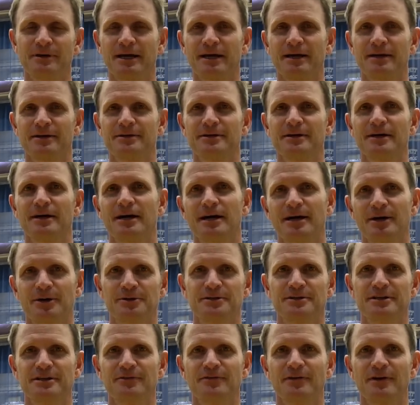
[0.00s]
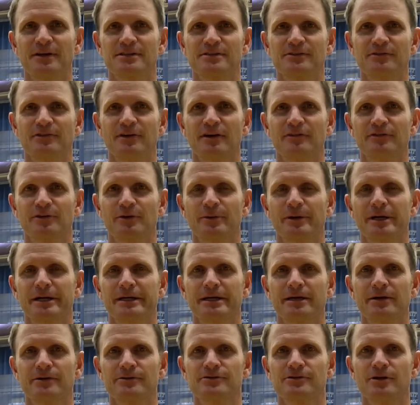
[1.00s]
and our defensive effort right now.